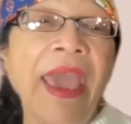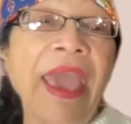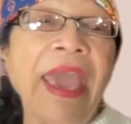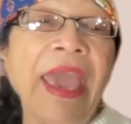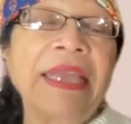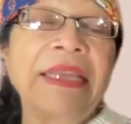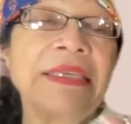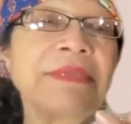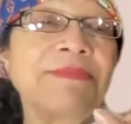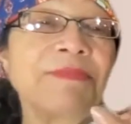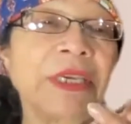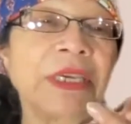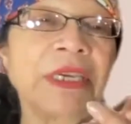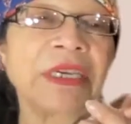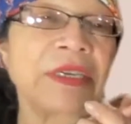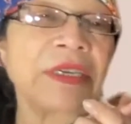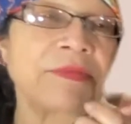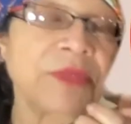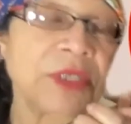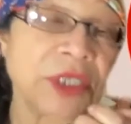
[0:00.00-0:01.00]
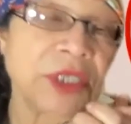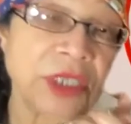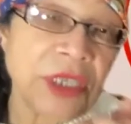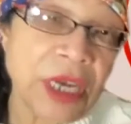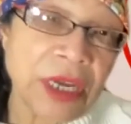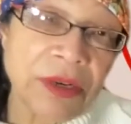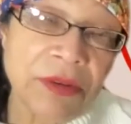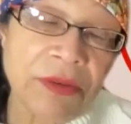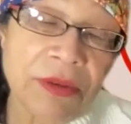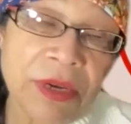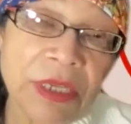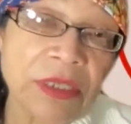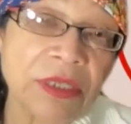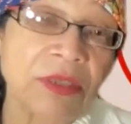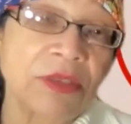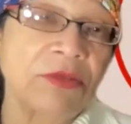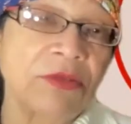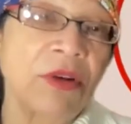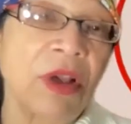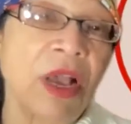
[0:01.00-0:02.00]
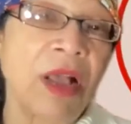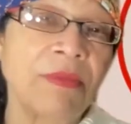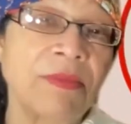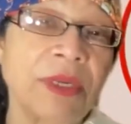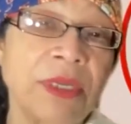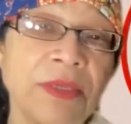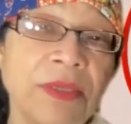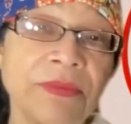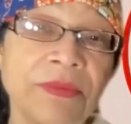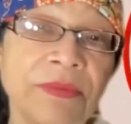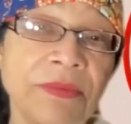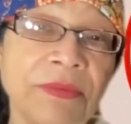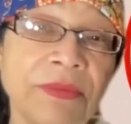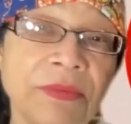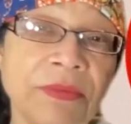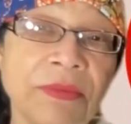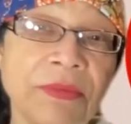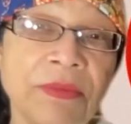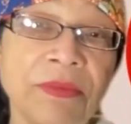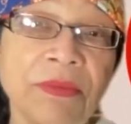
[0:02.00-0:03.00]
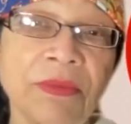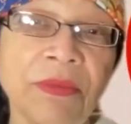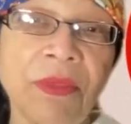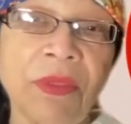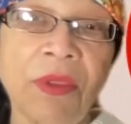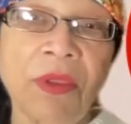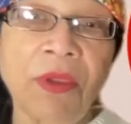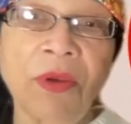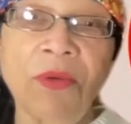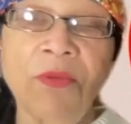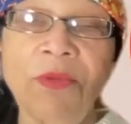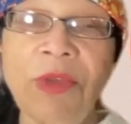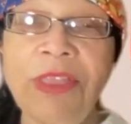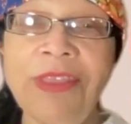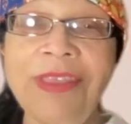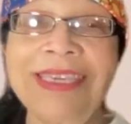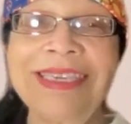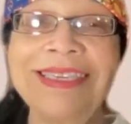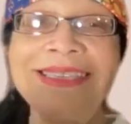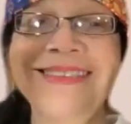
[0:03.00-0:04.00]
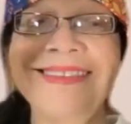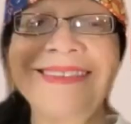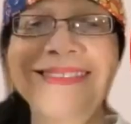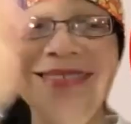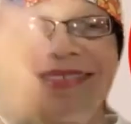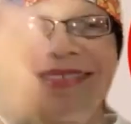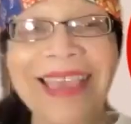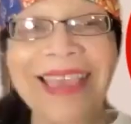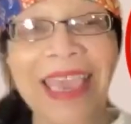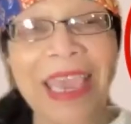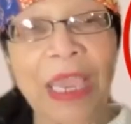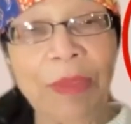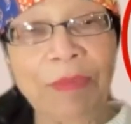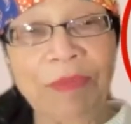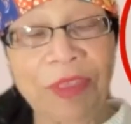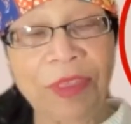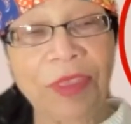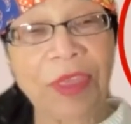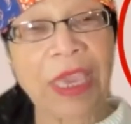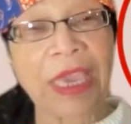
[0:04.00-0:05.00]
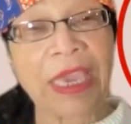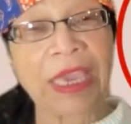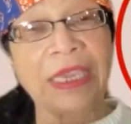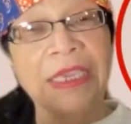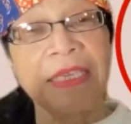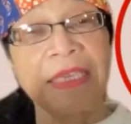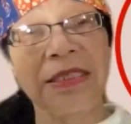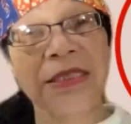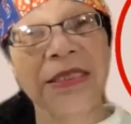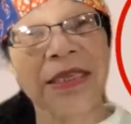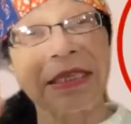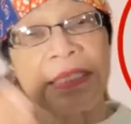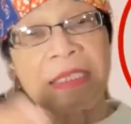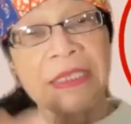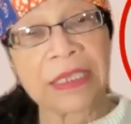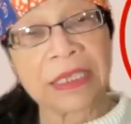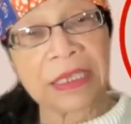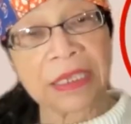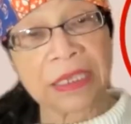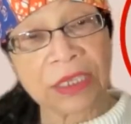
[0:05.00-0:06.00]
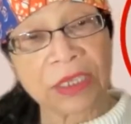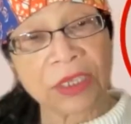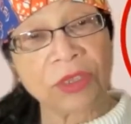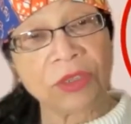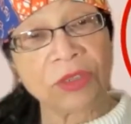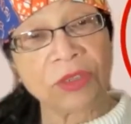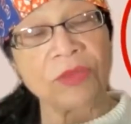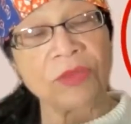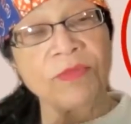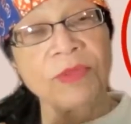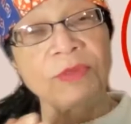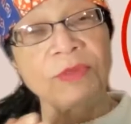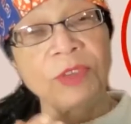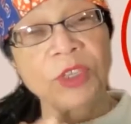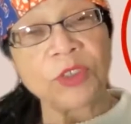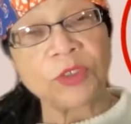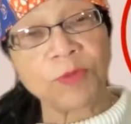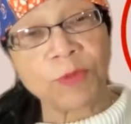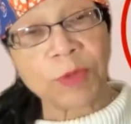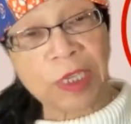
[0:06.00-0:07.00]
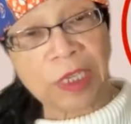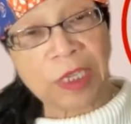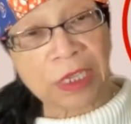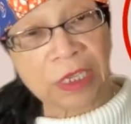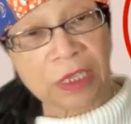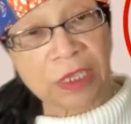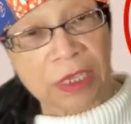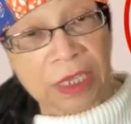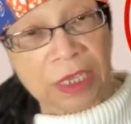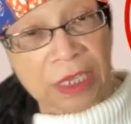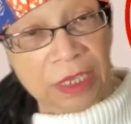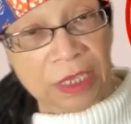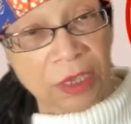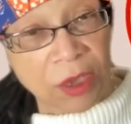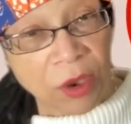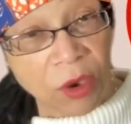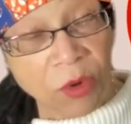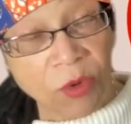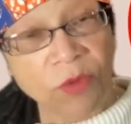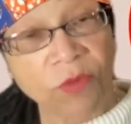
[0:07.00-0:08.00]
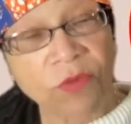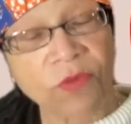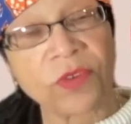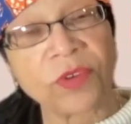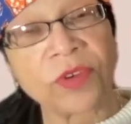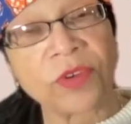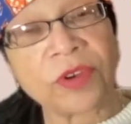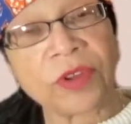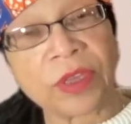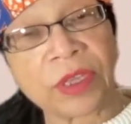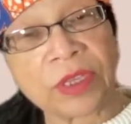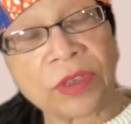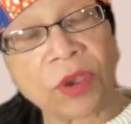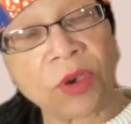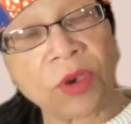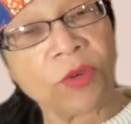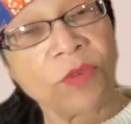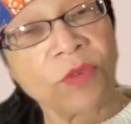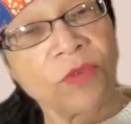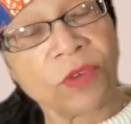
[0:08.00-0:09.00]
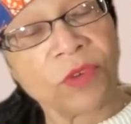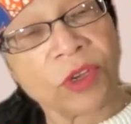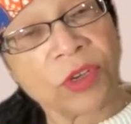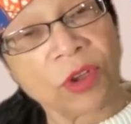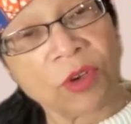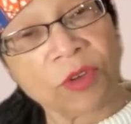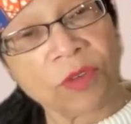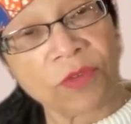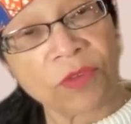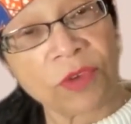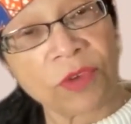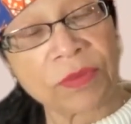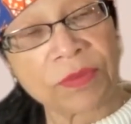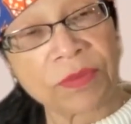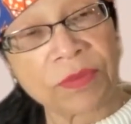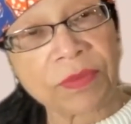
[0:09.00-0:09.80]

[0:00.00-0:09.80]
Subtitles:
And it becomes generational trauma when these same things continue to be repeated over and over and over.